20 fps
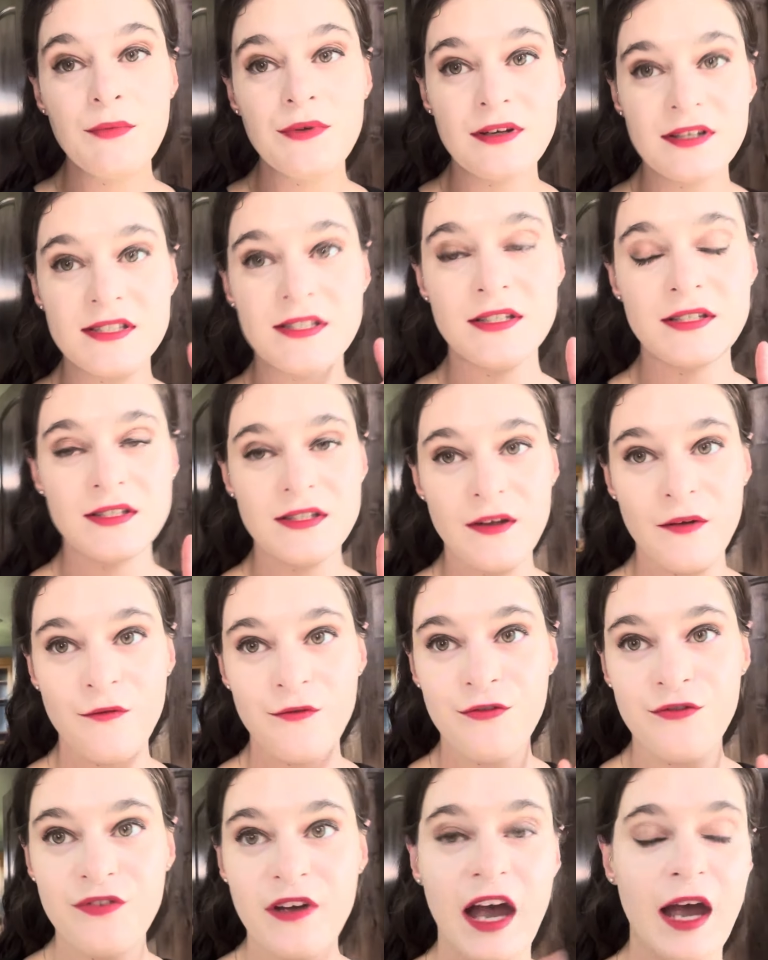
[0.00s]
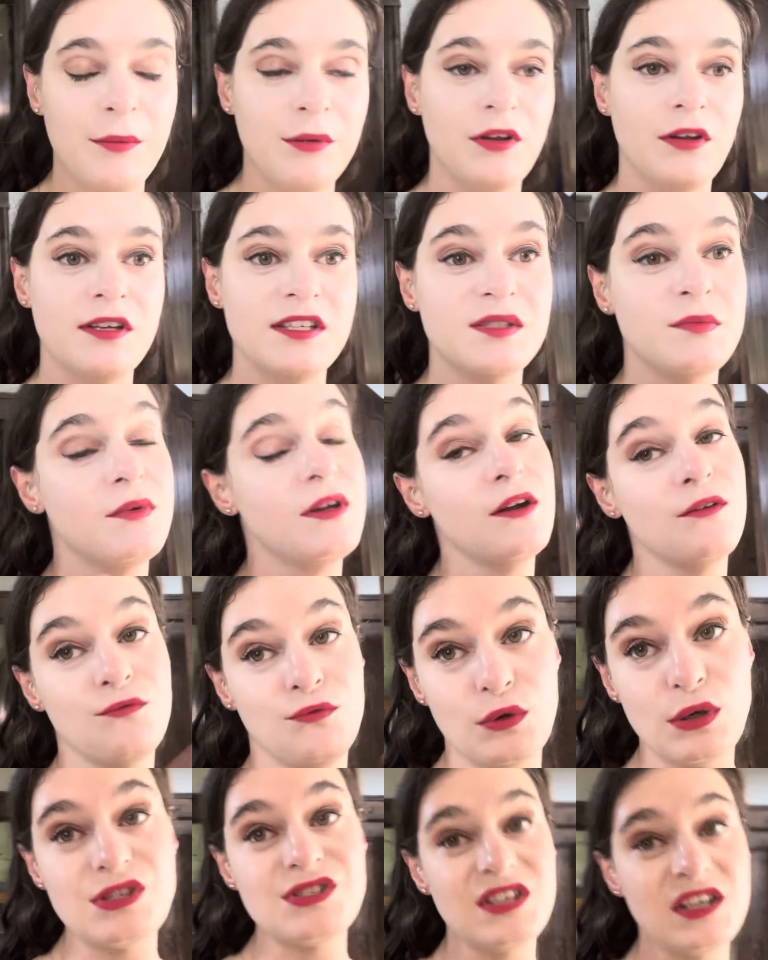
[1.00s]
looks fabulous, but
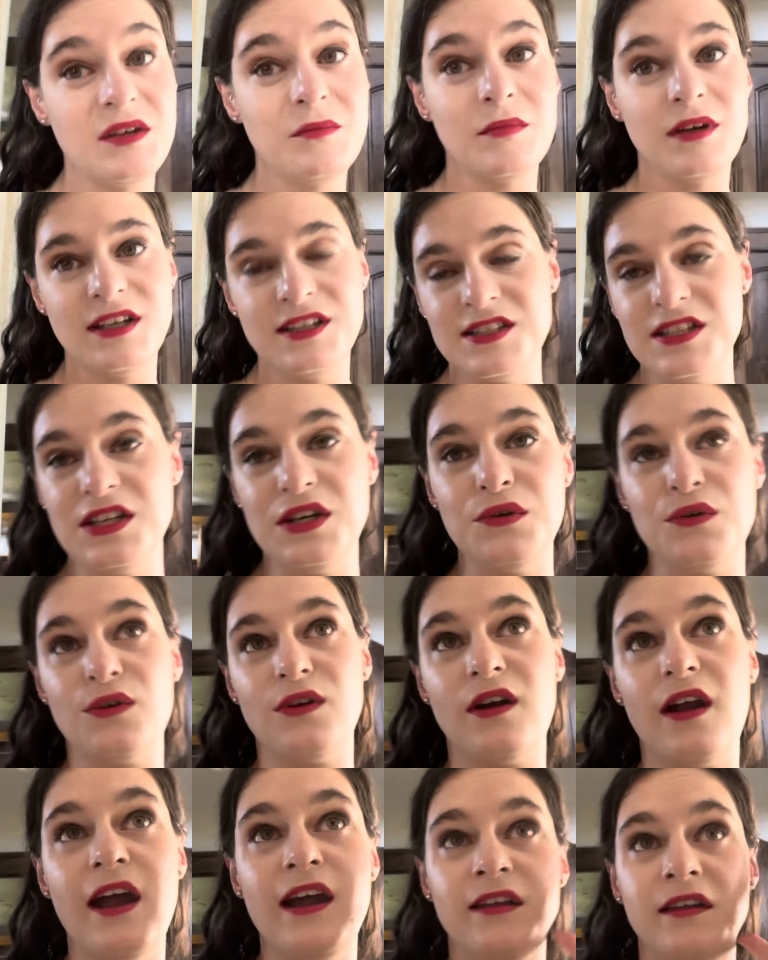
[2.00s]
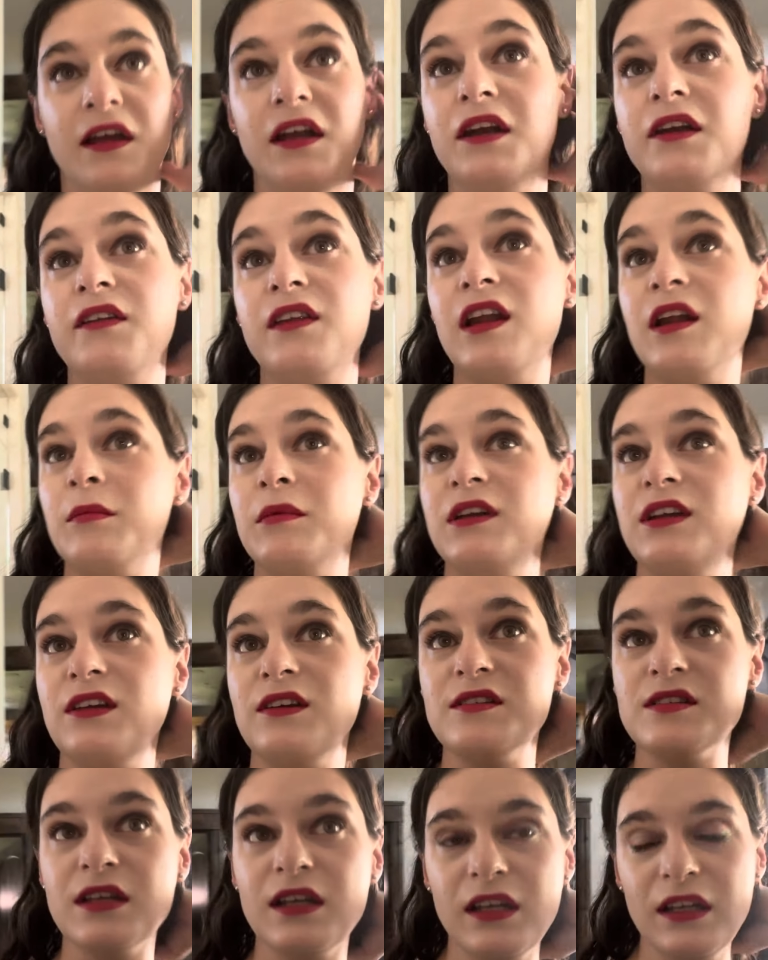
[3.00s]
unfortunately my Dior eyeliner that I've been
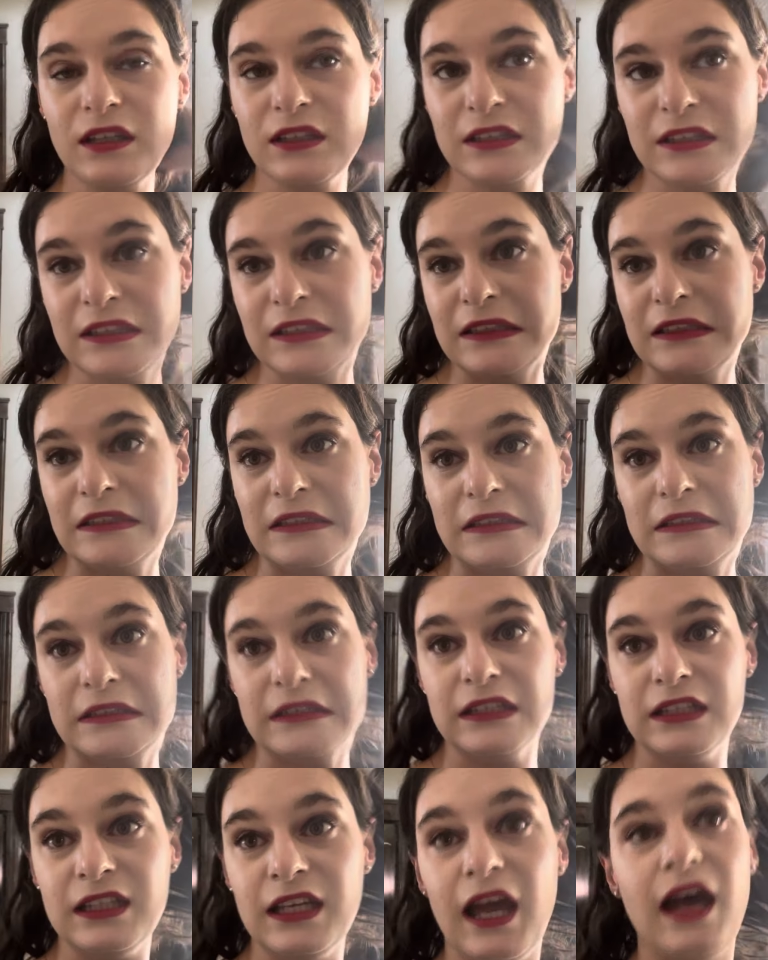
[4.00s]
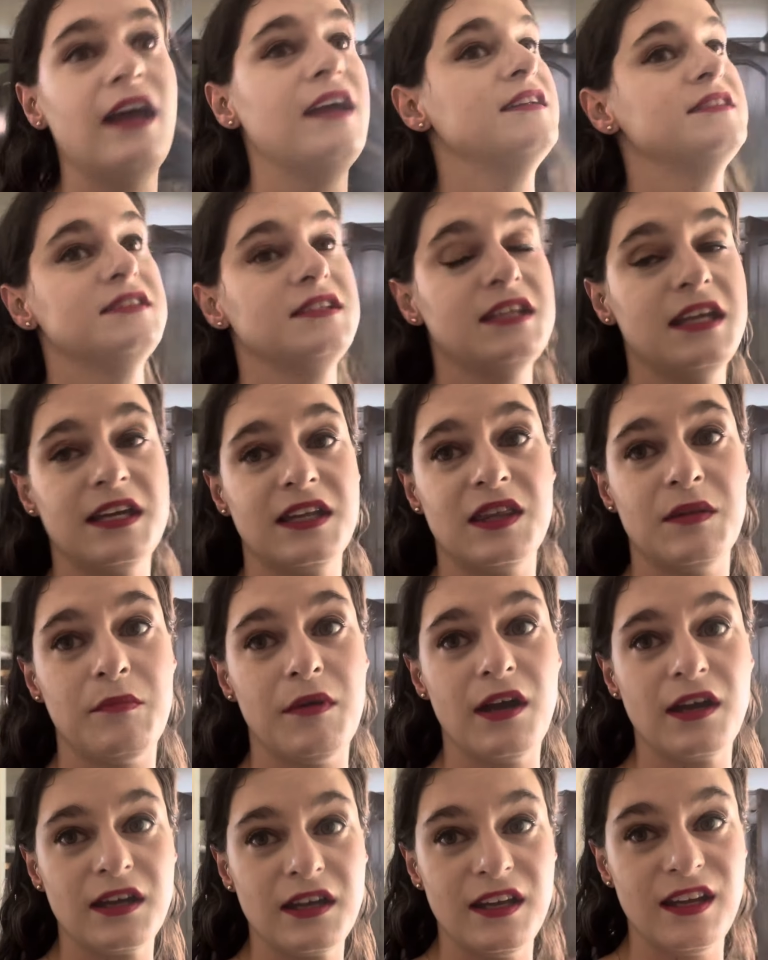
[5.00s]
using, yeah, it's kicked the
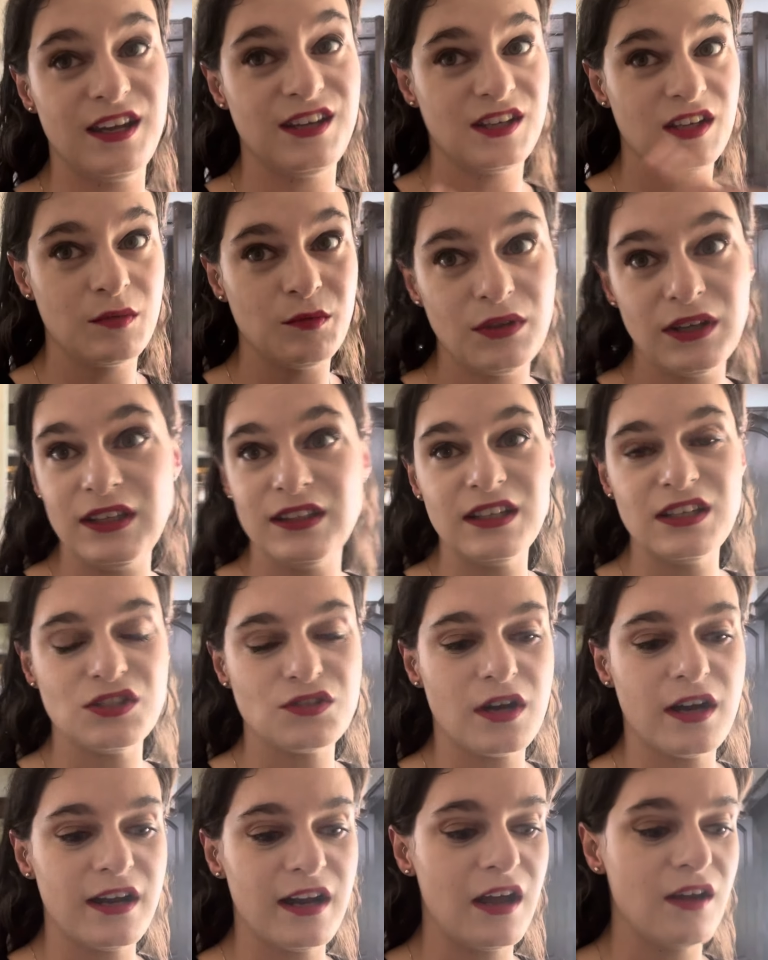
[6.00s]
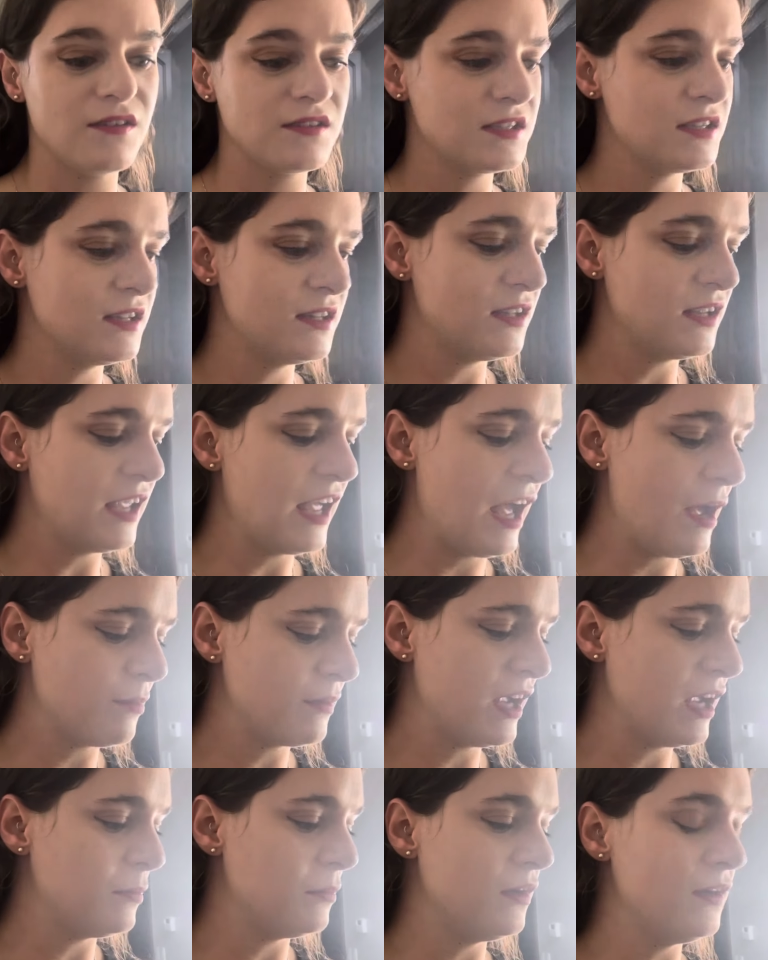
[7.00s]
bucket. It completely dried out. The cap
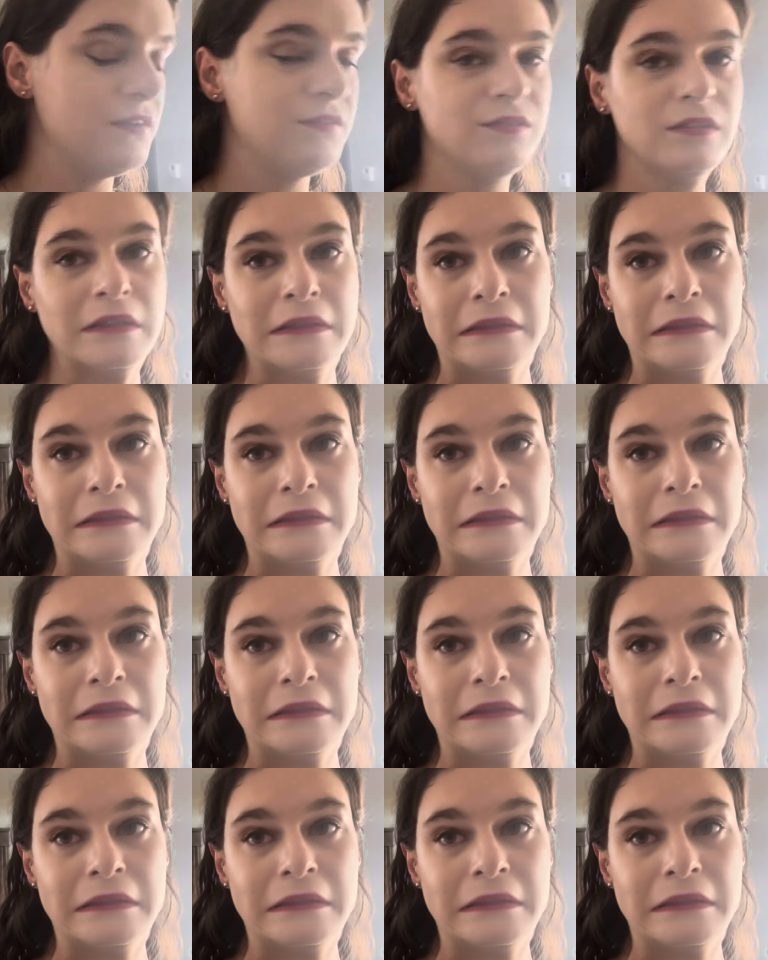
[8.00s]
came off.